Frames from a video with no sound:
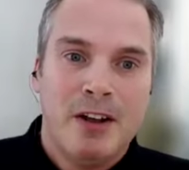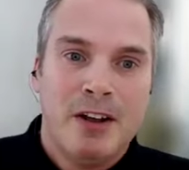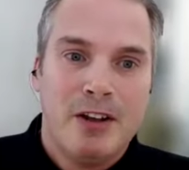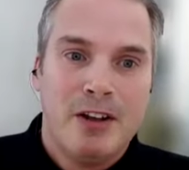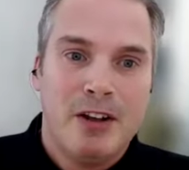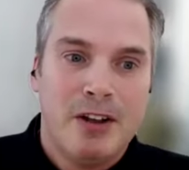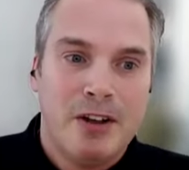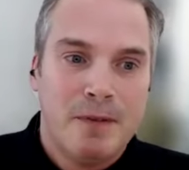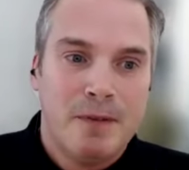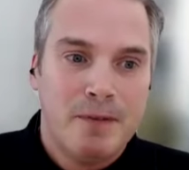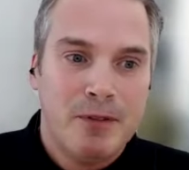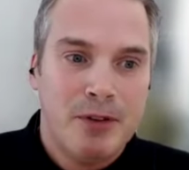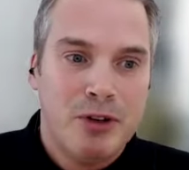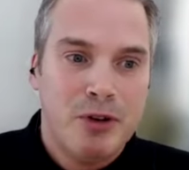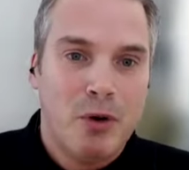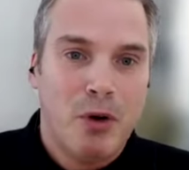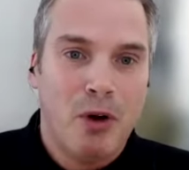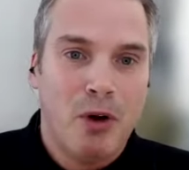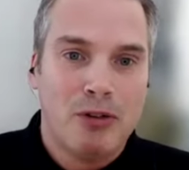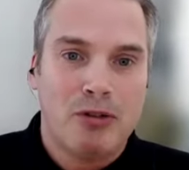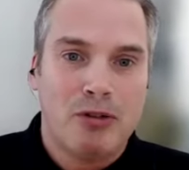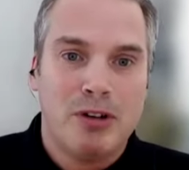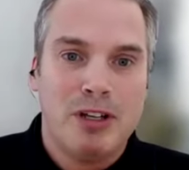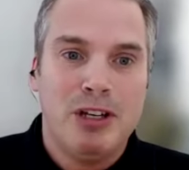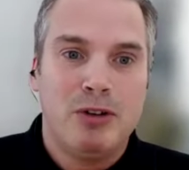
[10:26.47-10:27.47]
you
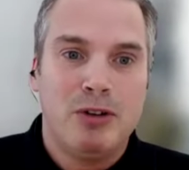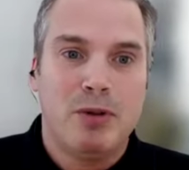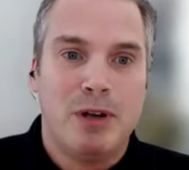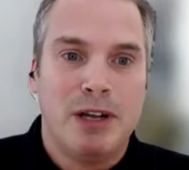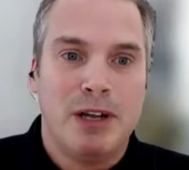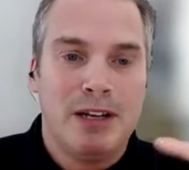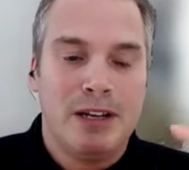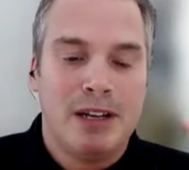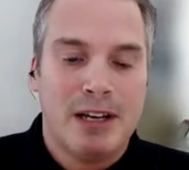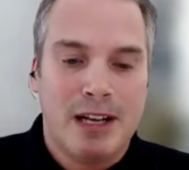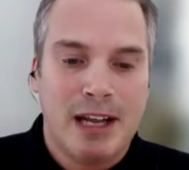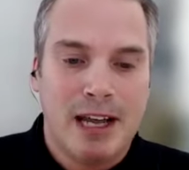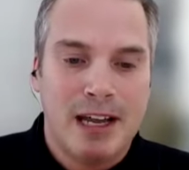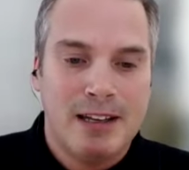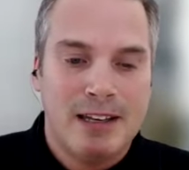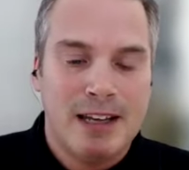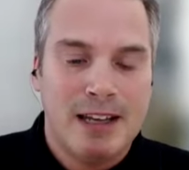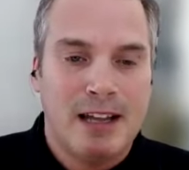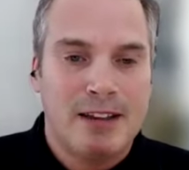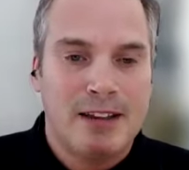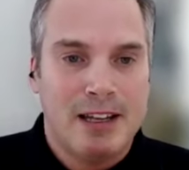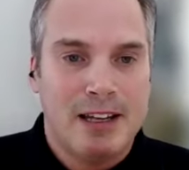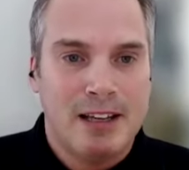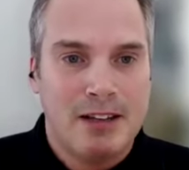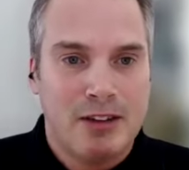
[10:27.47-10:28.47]
also need to indicate
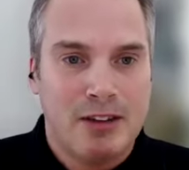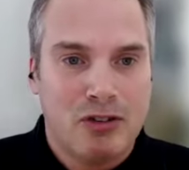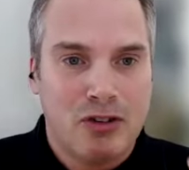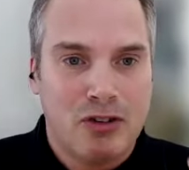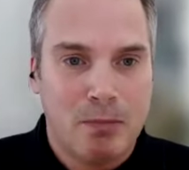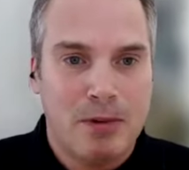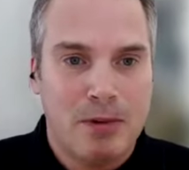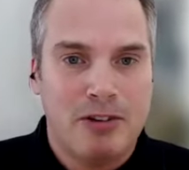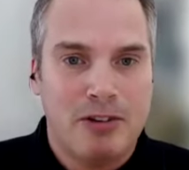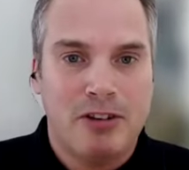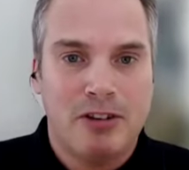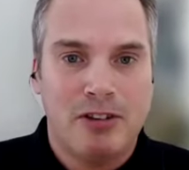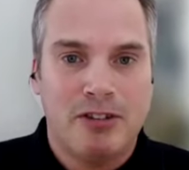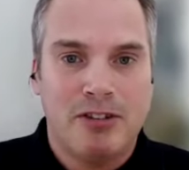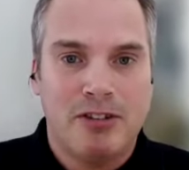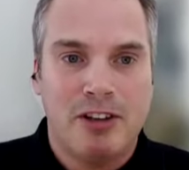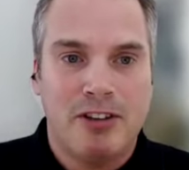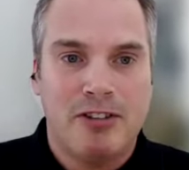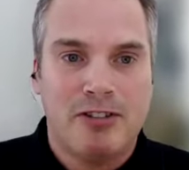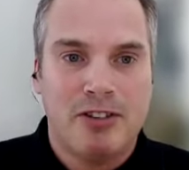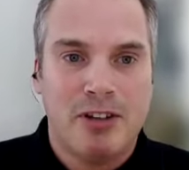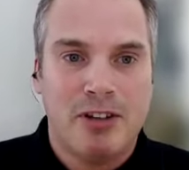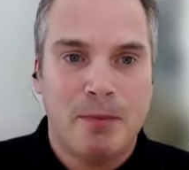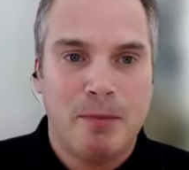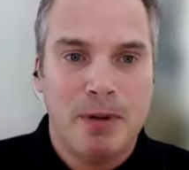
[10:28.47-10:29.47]
that in the submission
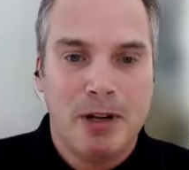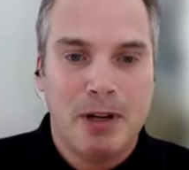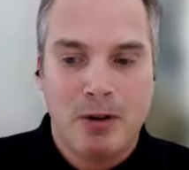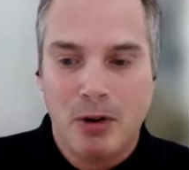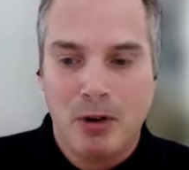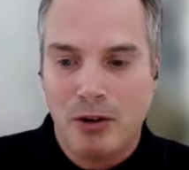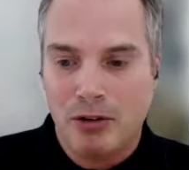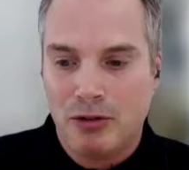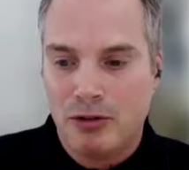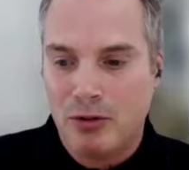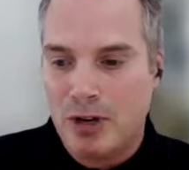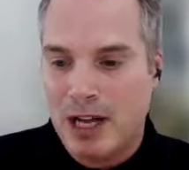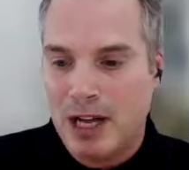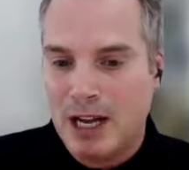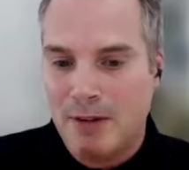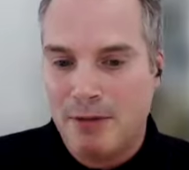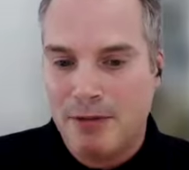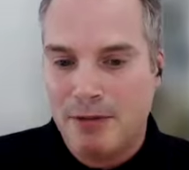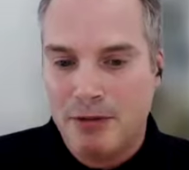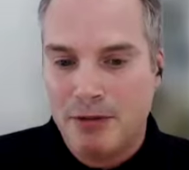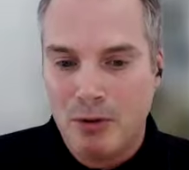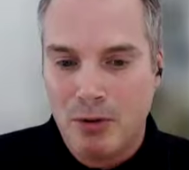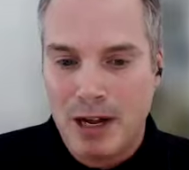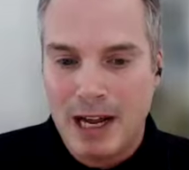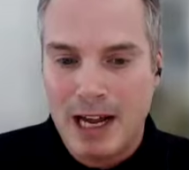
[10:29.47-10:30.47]
system, because you
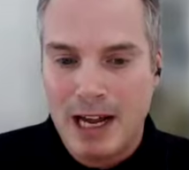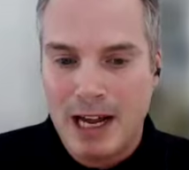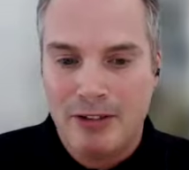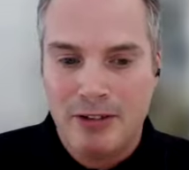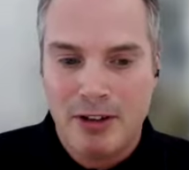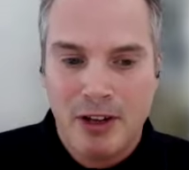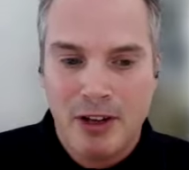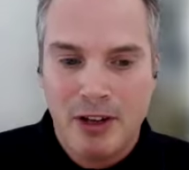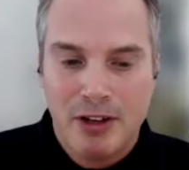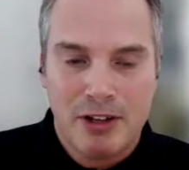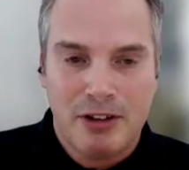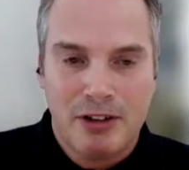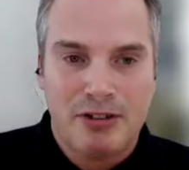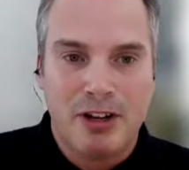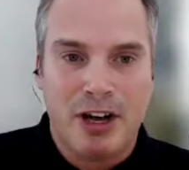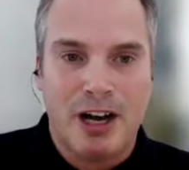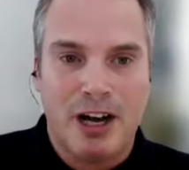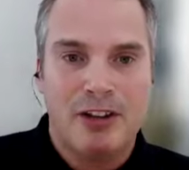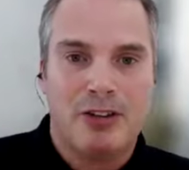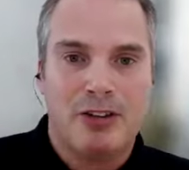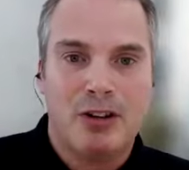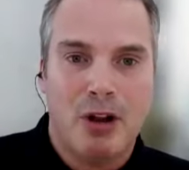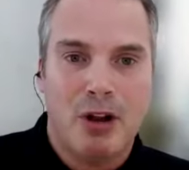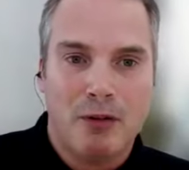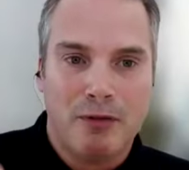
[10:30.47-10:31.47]
have to add the
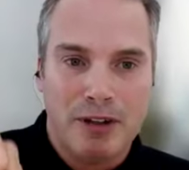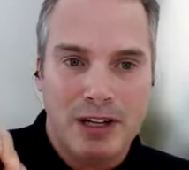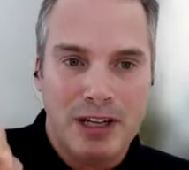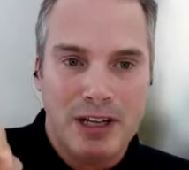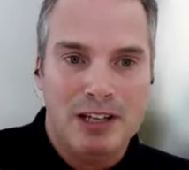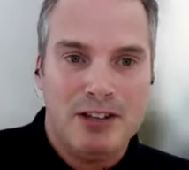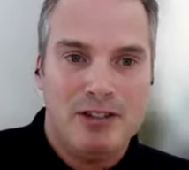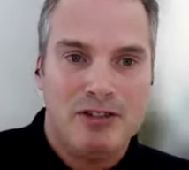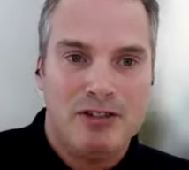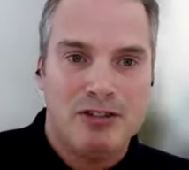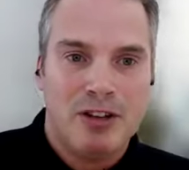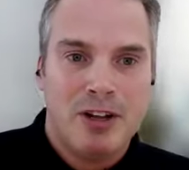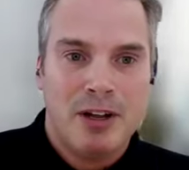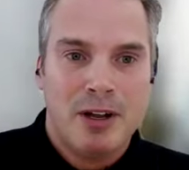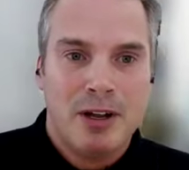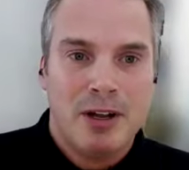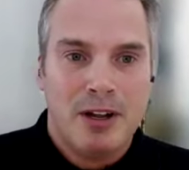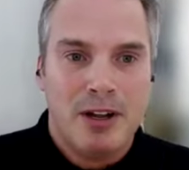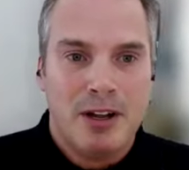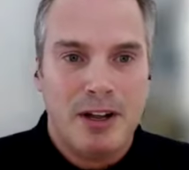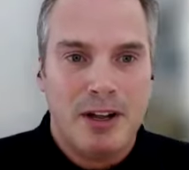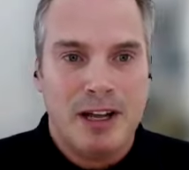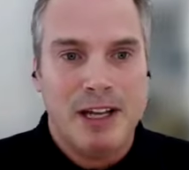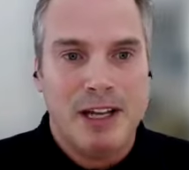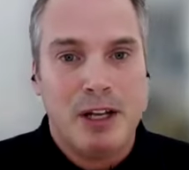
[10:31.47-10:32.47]
title of each
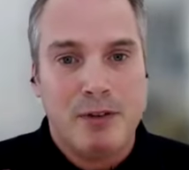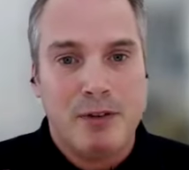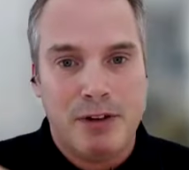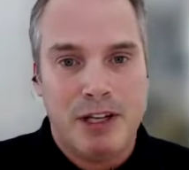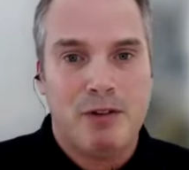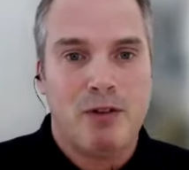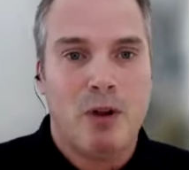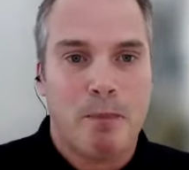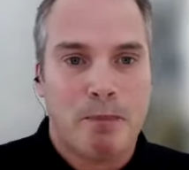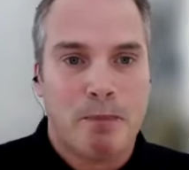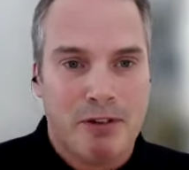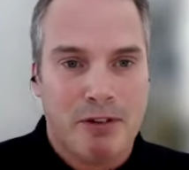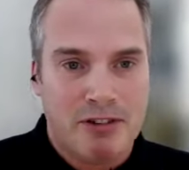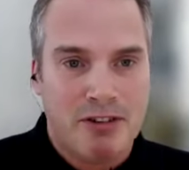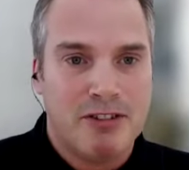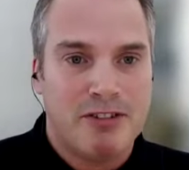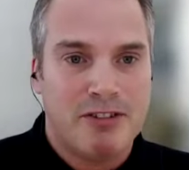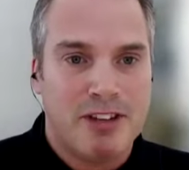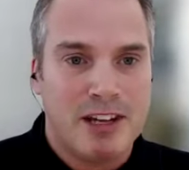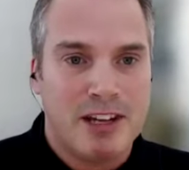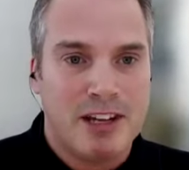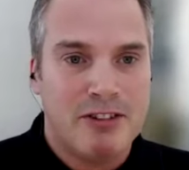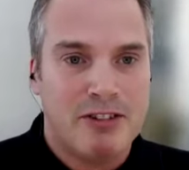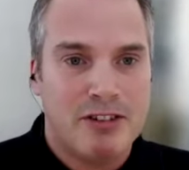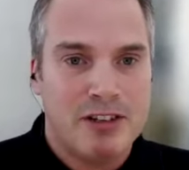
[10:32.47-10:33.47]
individual
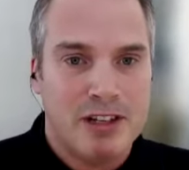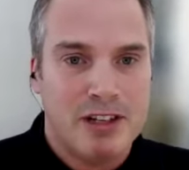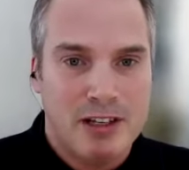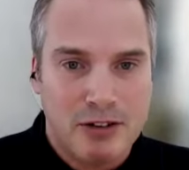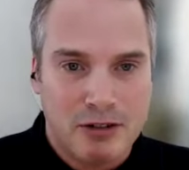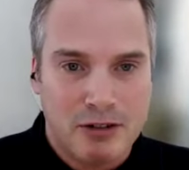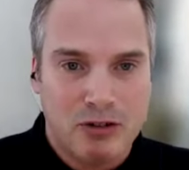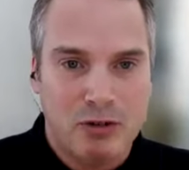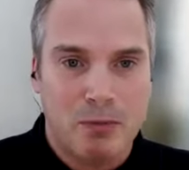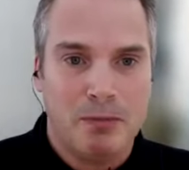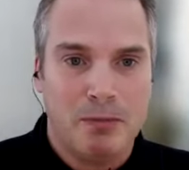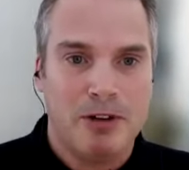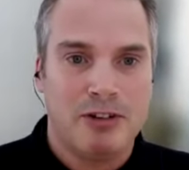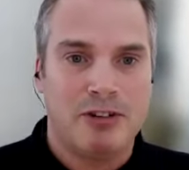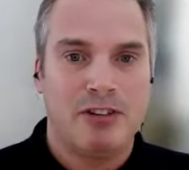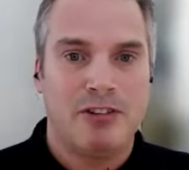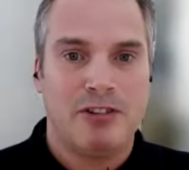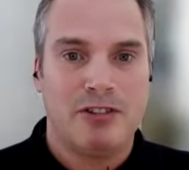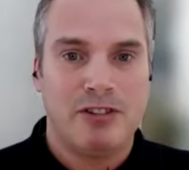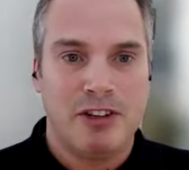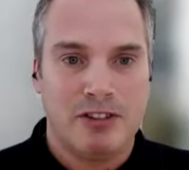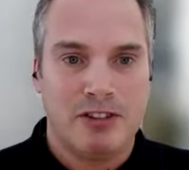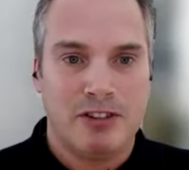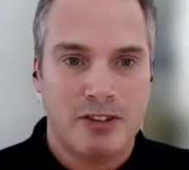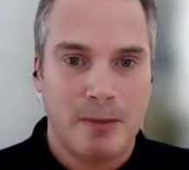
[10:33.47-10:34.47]
presentation in the submission
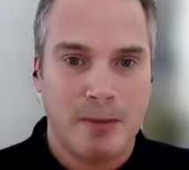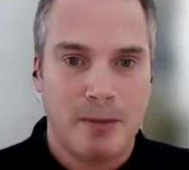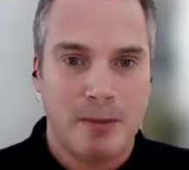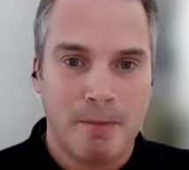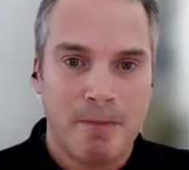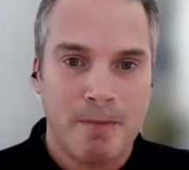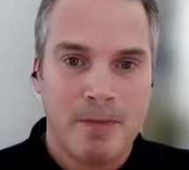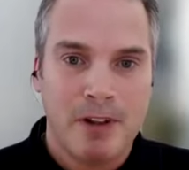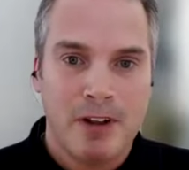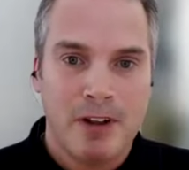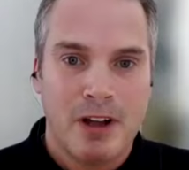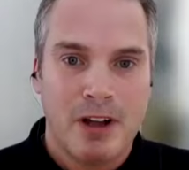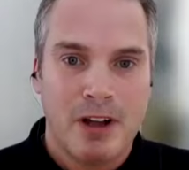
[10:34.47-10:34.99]
system.